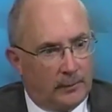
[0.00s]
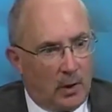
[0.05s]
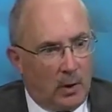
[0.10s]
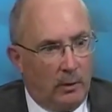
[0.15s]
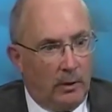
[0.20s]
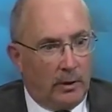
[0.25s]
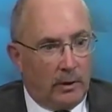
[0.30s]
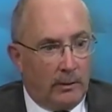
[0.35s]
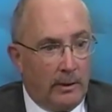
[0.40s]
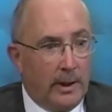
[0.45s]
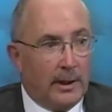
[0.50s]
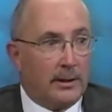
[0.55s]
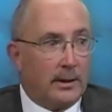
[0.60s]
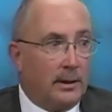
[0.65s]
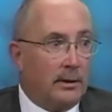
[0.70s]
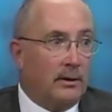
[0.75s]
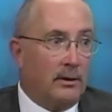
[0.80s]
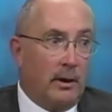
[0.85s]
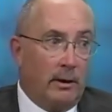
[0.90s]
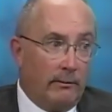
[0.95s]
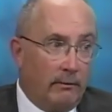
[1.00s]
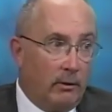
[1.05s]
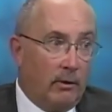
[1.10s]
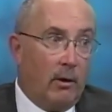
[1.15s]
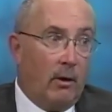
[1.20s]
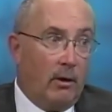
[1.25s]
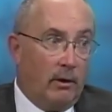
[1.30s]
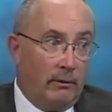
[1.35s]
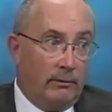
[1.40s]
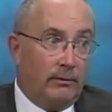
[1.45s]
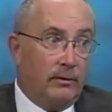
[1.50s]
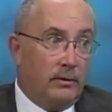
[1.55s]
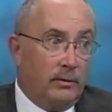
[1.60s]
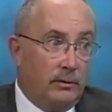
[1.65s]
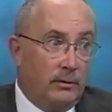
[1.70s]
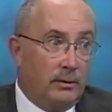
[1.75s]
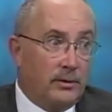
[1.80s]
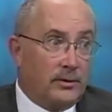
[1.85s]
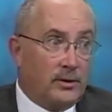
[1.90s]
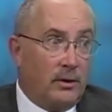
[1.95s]
Well, the grant doesn't cover all the
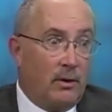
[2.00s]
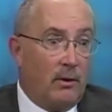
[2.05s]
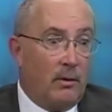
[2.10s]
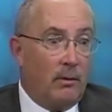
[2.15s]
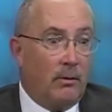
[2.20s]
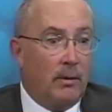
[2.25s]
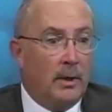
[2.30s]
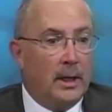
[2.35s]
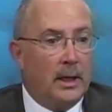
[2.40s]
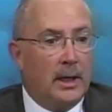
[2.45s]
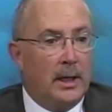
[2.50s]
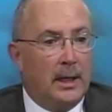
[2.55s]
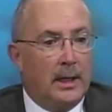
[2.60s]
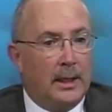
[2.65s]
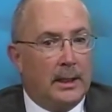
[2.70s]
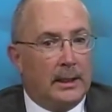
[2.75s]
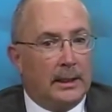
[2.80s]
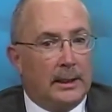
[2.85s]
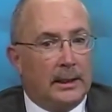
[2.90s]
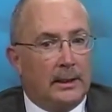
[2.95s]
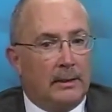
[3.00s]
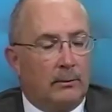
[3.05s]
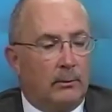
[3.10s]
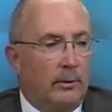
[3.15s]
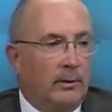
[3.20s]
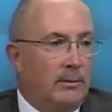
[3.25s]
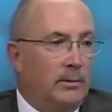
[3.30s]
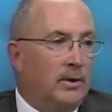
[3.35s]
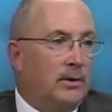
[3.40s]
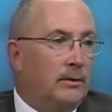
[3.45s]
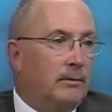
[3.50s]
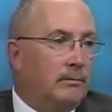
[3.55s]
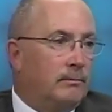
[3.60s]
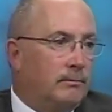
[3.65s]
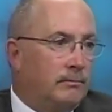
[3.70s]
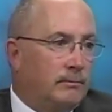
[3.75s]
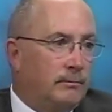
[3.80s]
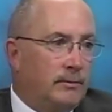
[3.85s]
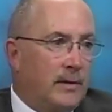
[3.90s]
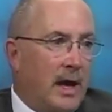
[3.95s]
food, mm -hmm. so mm-hmm. uh, we've been
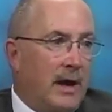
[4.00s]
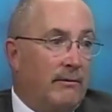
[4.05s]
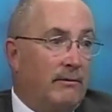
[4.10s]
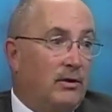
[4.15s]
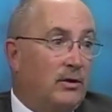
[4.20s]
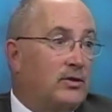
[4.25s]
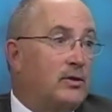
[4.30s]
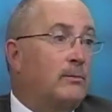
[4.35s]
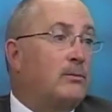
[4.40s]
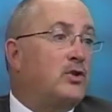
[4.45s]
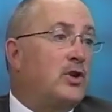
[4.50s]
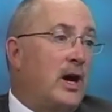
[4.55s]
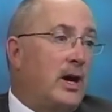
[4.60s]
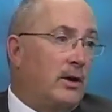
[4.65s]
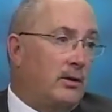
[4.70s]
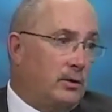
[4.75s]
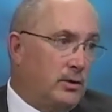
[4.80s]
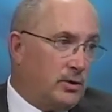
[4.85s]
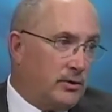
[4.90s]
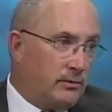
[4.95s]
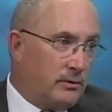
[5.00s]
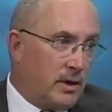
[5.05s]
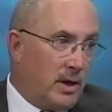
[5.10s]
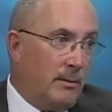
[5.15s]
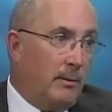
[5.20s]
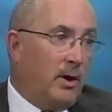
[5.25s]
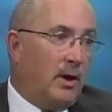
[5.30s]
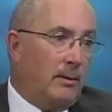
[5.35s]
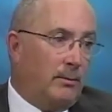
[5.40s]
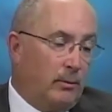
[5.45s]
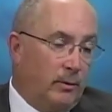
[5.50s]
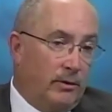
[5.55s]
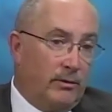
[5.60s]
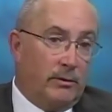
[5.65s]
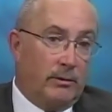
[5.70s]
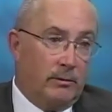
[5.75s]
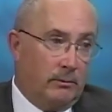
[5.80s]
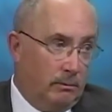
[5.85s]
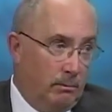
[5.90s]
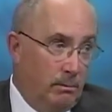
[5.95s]
having some challenges coming up with
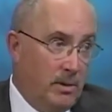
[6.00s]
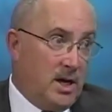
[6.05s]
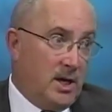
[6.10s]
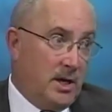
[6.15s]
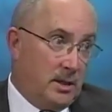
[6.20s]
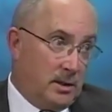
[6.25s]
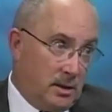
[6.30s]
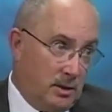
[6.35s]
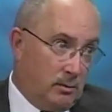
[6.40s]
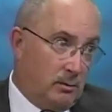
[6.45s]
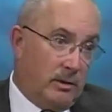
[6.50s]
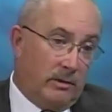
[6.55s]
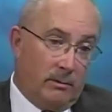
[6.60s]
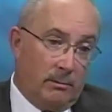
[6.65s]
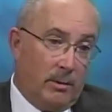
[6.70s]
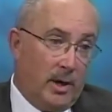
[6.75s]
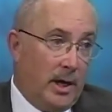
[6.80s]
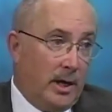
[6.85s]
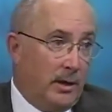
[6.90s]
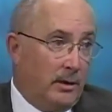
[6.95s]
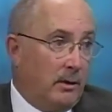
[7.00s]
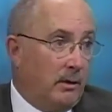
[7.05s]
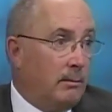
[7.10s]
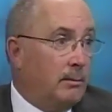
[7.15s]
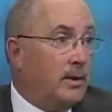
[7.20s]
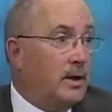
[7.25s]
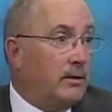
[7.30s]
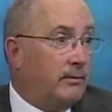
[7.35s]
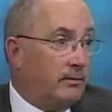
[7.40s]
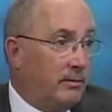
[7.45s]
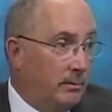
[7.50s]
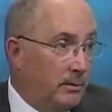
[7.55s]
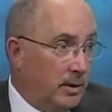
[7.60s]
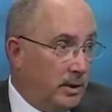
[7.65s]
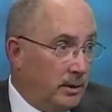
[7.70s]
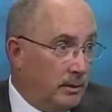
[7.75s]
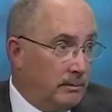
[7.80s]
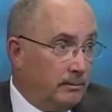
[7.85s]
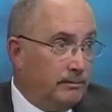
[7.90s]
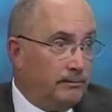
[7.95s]
meat because we were buying our meat from
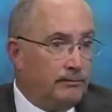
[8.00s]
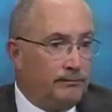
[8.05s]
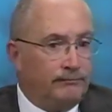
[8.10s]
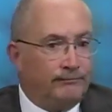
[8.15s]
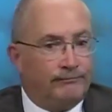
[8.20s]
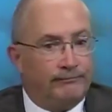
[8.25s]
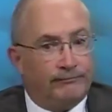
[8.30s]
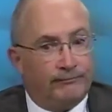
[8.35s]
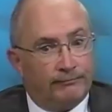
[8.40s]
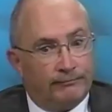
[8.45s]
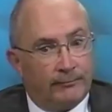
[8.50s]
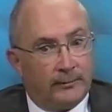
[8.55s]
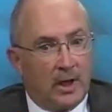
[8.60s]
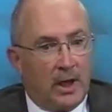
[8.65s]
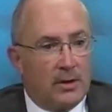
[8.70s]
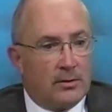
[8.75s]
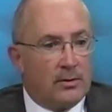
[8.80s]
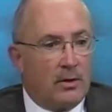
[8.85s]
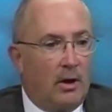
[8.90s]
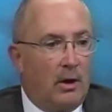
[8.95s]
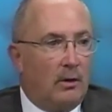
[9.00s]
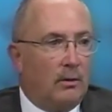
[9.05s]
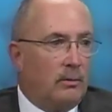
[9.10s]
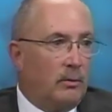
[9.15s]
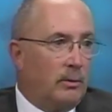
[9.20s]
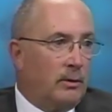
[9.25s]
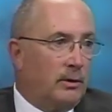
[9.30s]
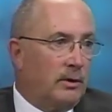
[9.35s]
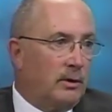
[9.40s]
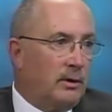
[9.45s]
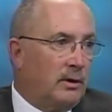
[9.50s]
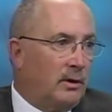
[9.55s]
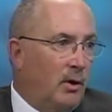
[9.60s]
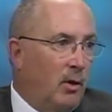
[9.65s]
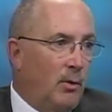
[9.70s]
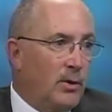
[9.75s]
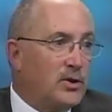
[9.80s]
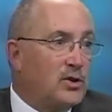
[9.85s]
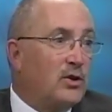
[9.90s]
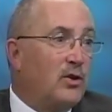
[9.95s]
there. Mm -hmm. So we're
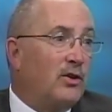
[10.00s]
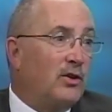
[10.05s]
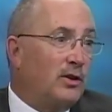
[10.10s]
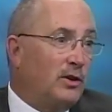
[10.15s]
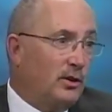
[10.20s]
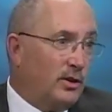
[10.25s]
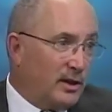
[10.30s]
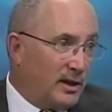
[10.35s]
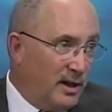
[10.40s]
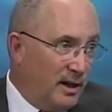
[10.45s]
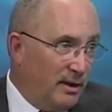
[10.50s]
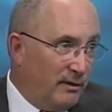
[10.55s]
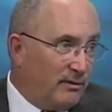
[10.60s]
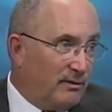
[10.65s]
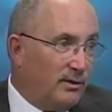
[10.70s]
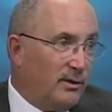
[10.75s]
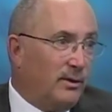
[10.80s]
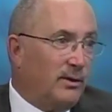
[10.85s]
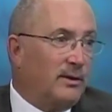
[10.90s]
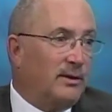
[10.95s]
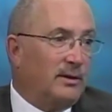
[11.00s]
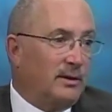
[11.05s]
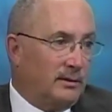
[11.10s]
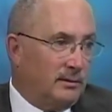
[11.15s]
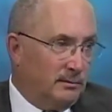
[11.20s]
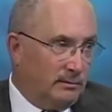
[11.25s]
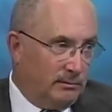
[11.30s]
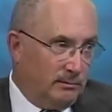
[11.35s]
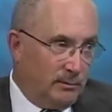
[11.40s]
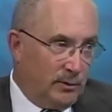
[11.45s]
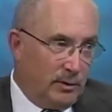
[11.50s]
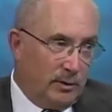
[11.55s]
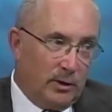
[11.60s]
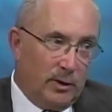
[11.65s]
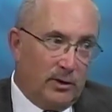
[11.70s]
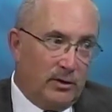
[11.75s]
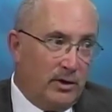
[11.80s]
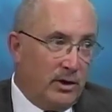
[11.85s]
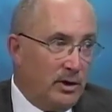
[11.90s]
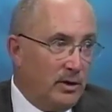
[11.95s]
always on the lookout for
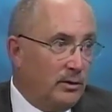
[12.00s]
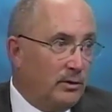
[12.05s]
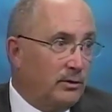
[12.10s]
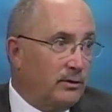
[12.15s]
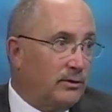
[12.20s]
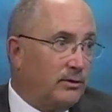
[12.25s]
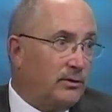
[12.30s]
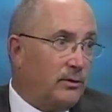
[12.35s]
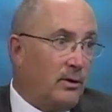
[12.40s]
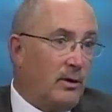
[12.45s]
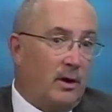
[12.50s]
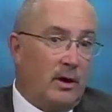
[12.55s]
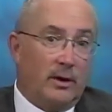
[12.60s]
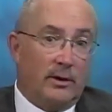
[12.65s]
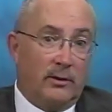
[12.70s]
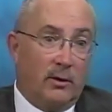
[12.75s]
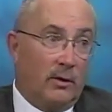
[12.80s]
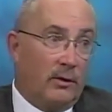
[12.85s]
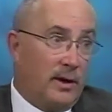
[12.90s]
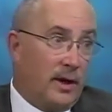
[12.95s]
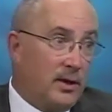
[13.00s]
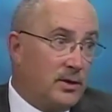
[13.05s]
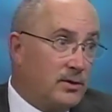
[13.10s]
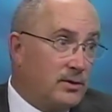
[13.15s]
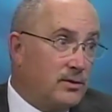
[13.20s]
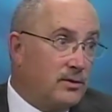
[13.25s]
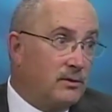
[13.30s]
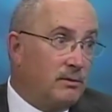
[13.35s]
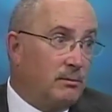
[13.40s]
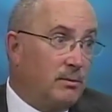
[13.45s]
good deals, uh, donations of